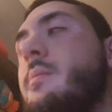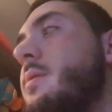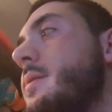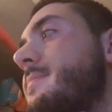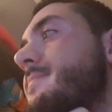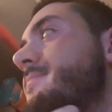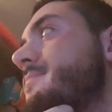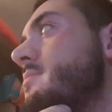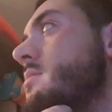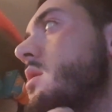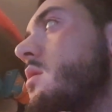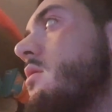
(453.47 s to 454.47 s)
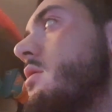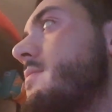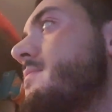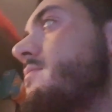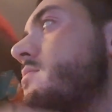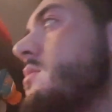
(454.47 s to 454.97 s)
But, oh
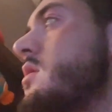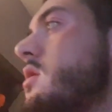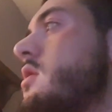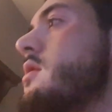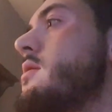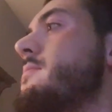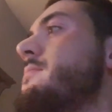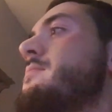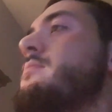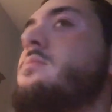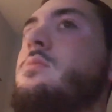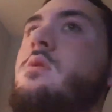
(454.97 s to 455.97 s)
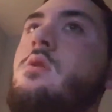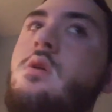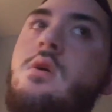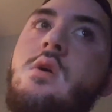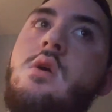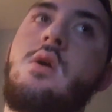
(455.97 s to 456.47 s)
well. Um,
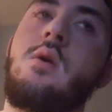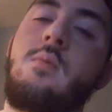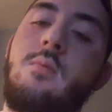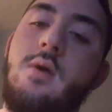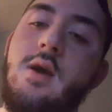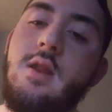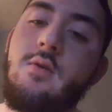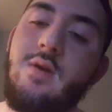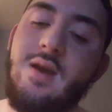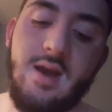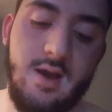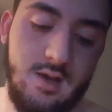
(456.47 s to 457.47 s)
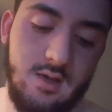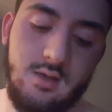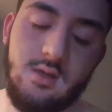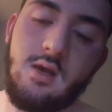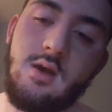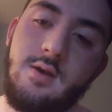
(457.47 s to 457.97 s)
anyway, guys.